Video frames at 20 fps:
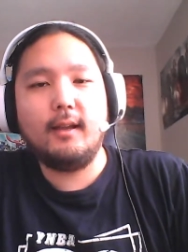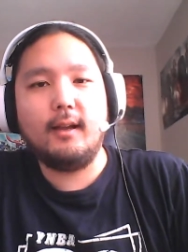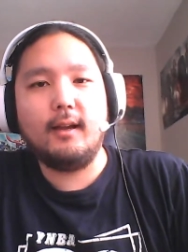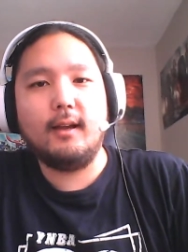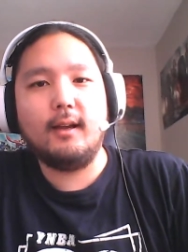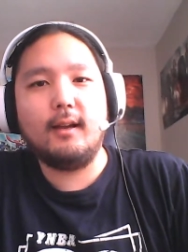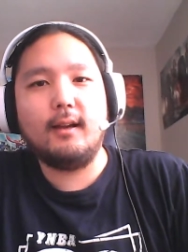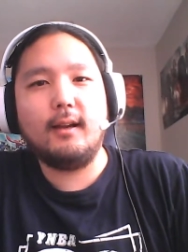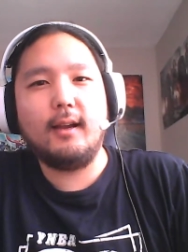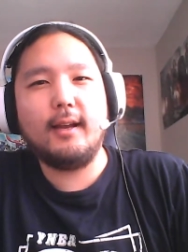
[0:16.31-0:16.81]

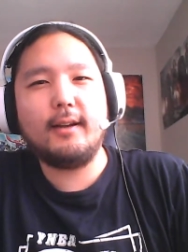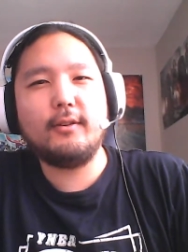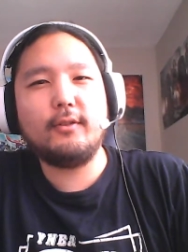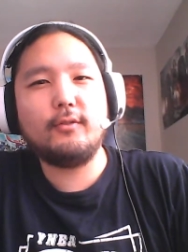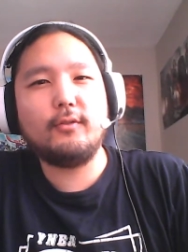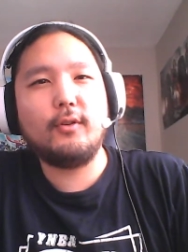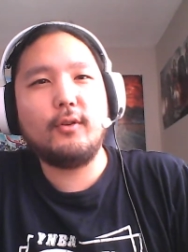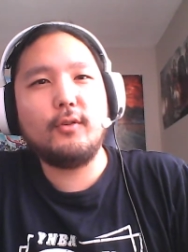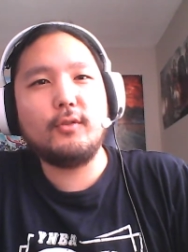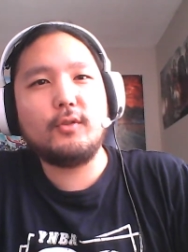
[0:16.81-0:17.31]
Uh, I
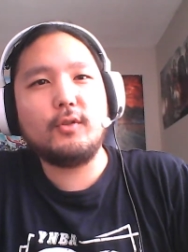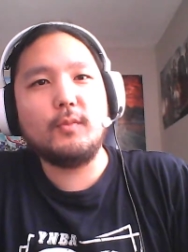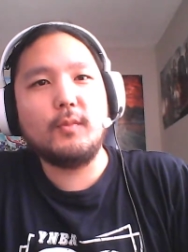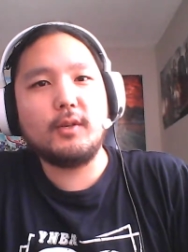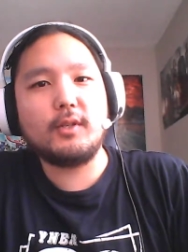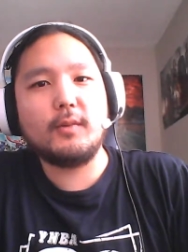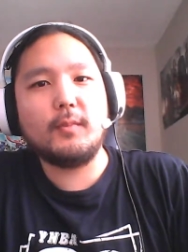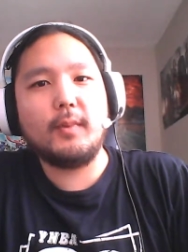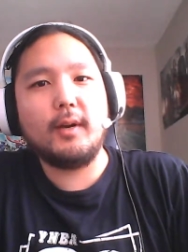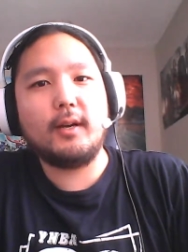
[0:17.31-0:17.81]
don't know too
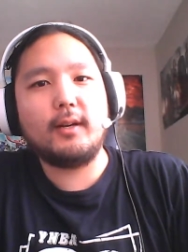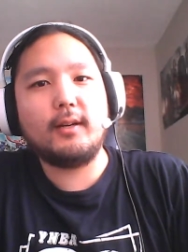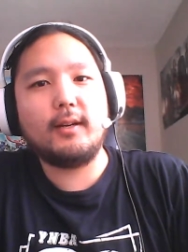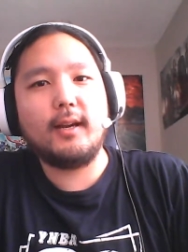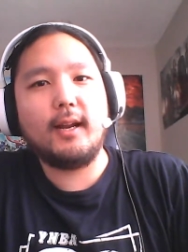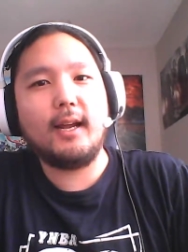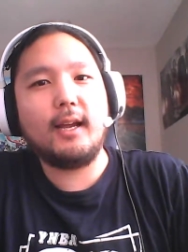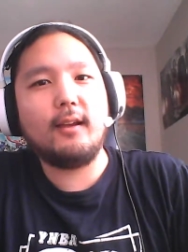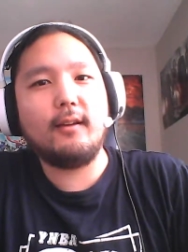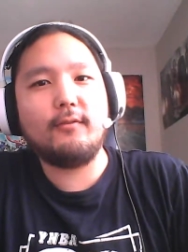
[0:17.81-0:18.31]
much about it.
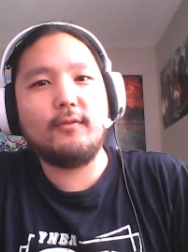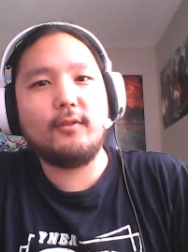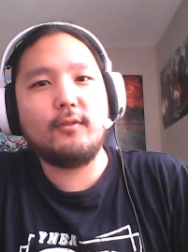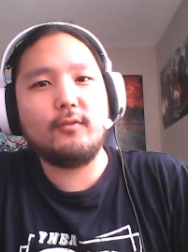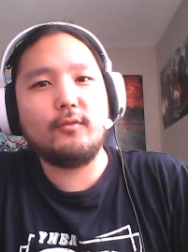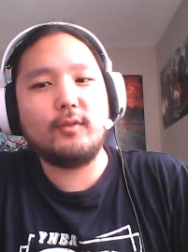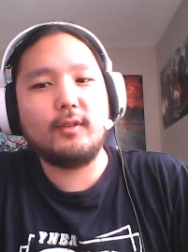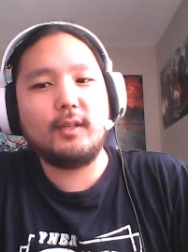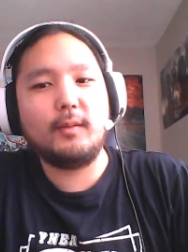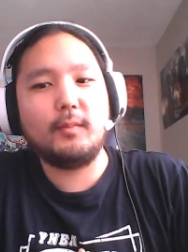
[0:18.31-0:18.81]
I
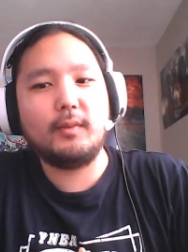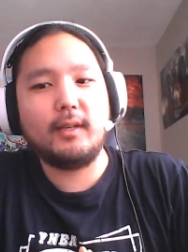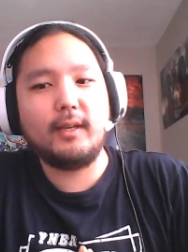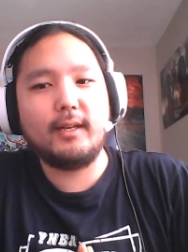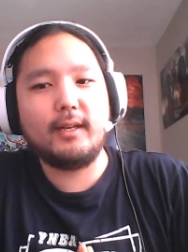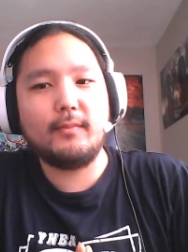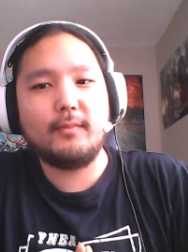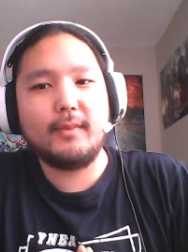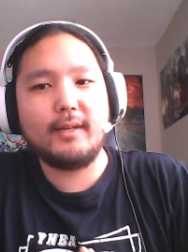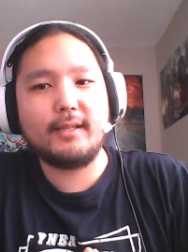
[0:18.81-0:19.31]
haven't really
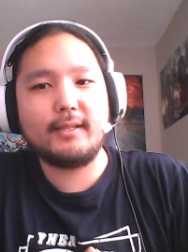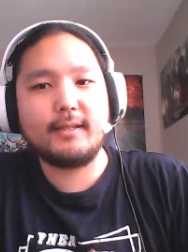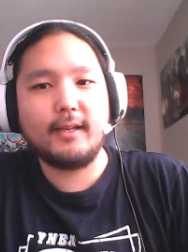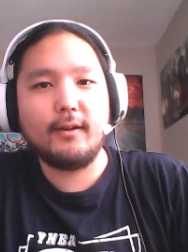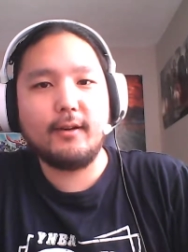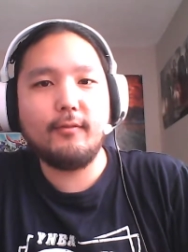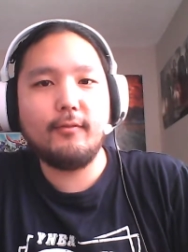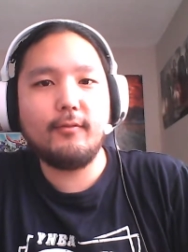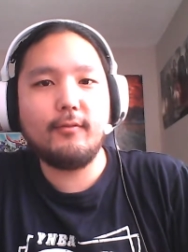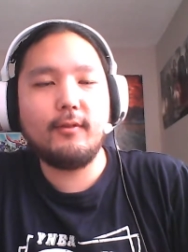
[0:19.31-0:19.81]
played it
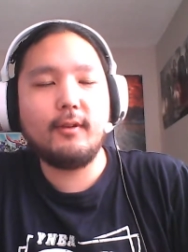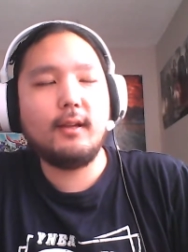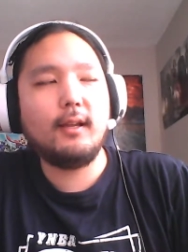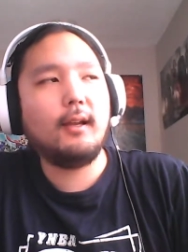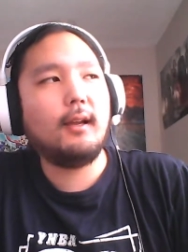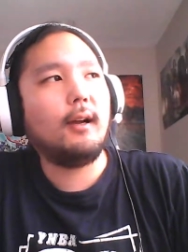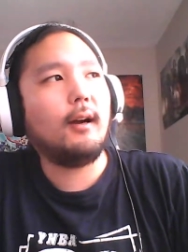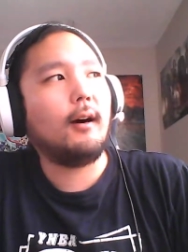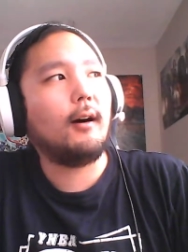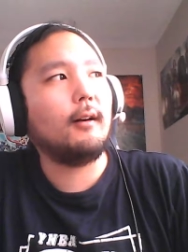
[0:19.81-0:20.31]
myself.
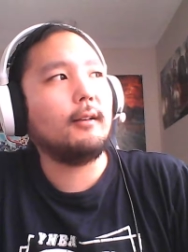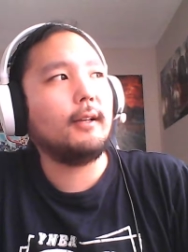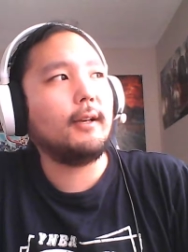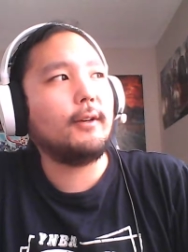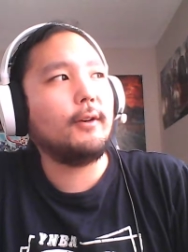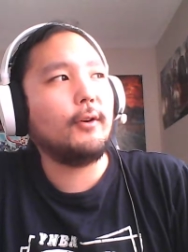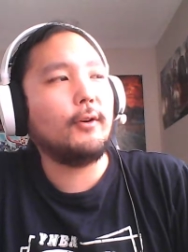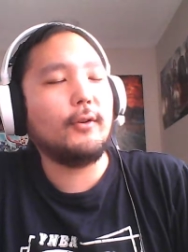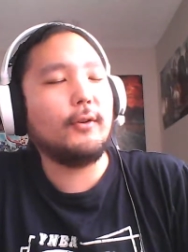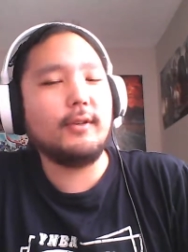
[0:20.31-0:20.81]
All I
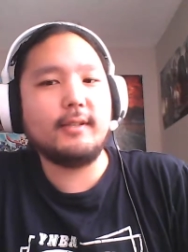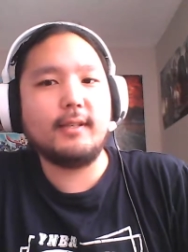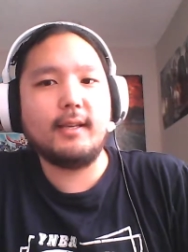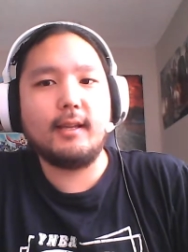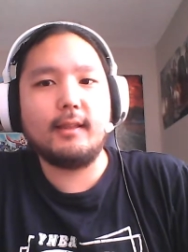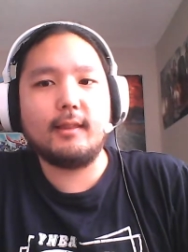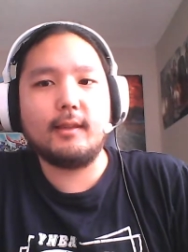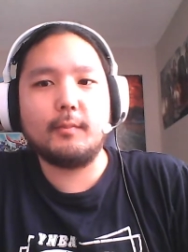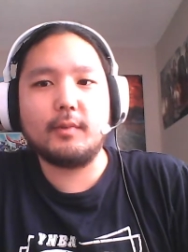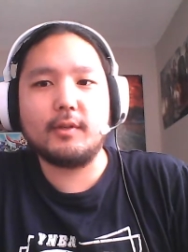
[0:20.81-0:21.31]
know is
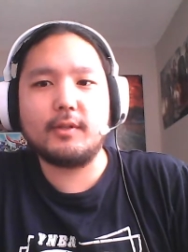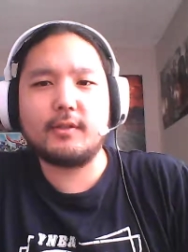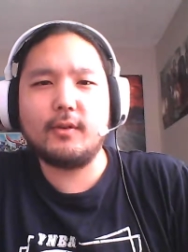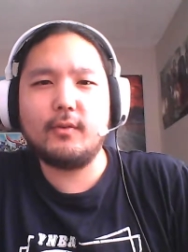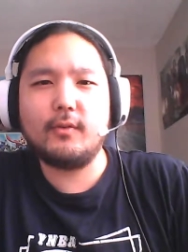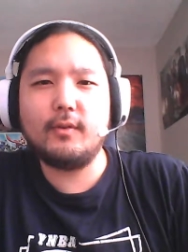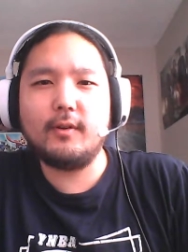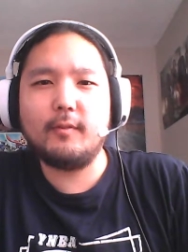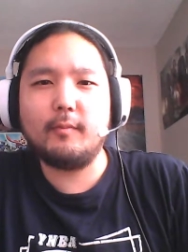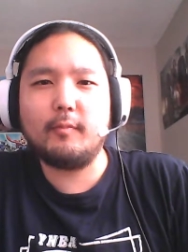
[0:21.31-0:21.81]
that the
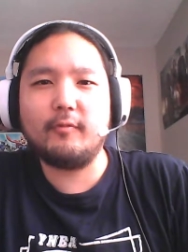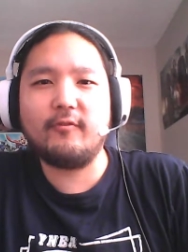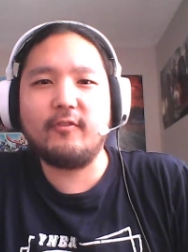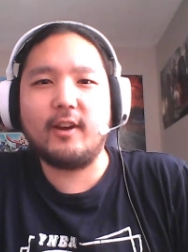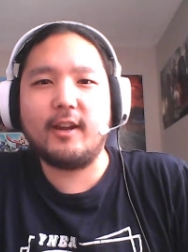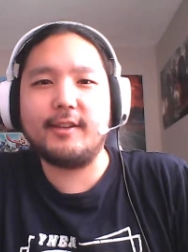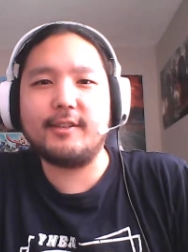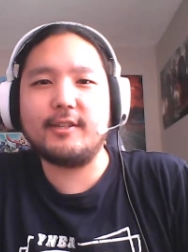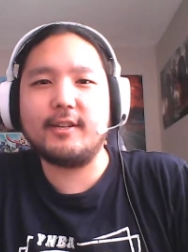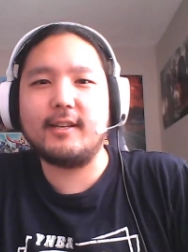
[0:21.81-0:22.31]
Persona
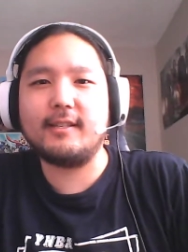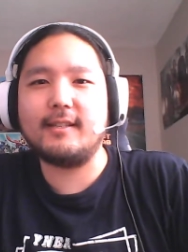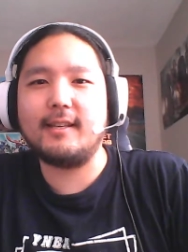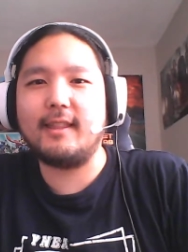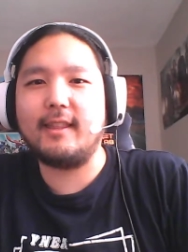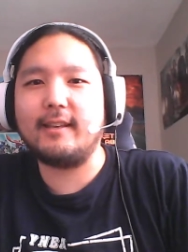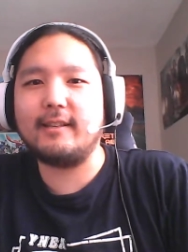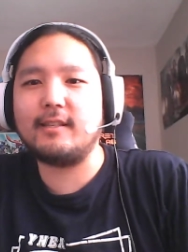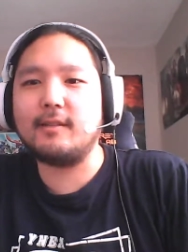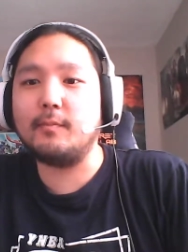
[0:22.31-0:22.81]
franchise, I
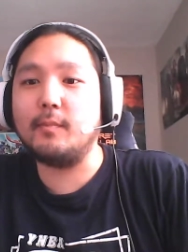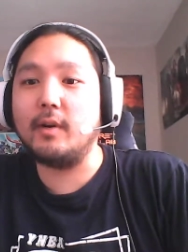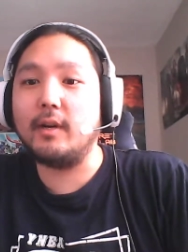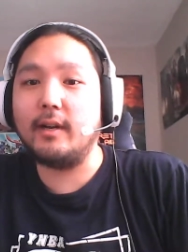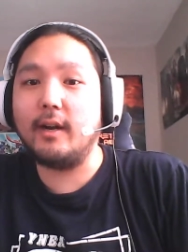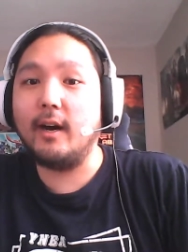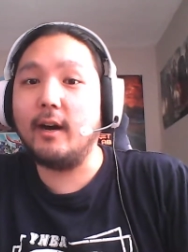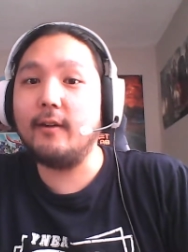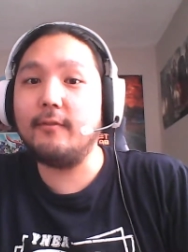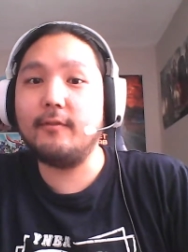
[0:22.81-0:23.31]
think,
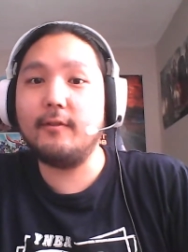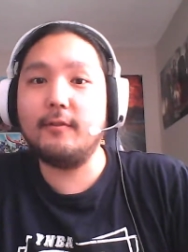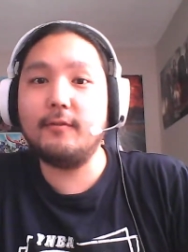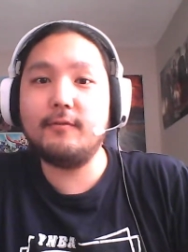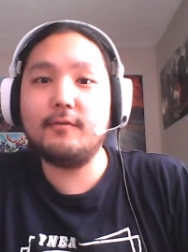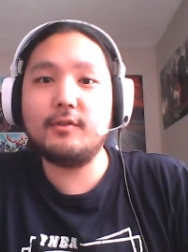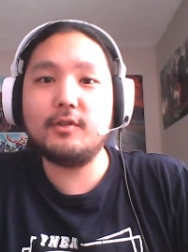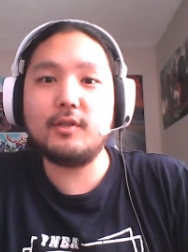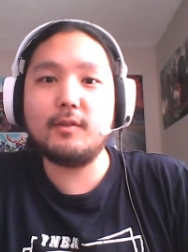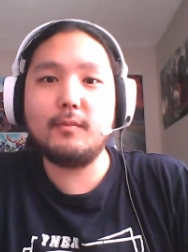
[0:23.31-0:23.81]
spun off
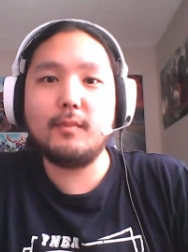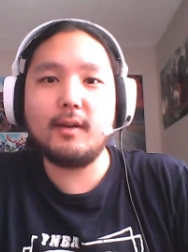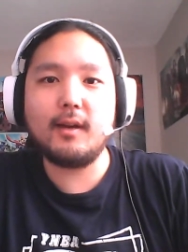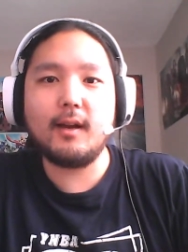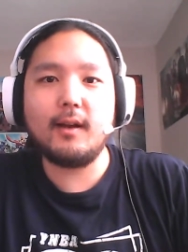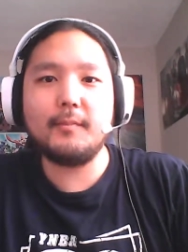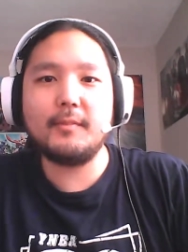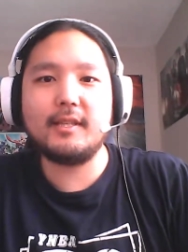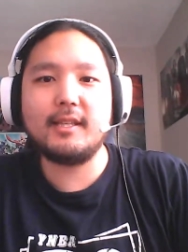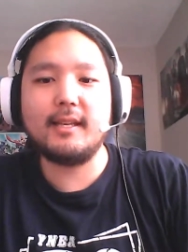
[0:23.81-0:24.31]
of Shin
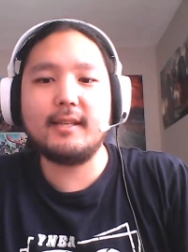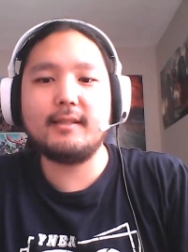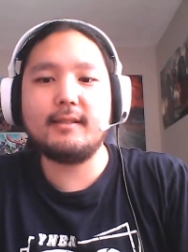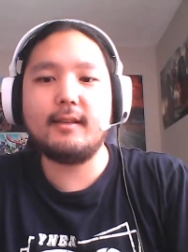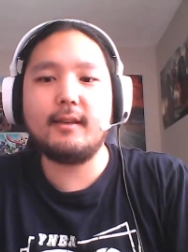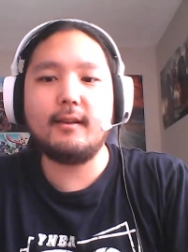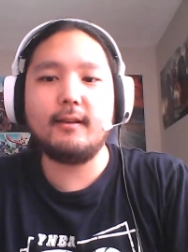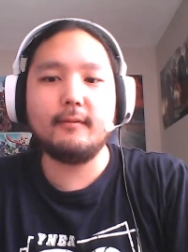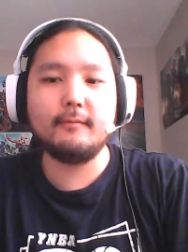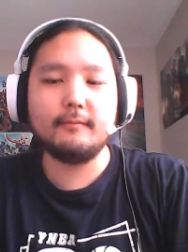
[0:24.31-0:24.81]
Megami Tensei.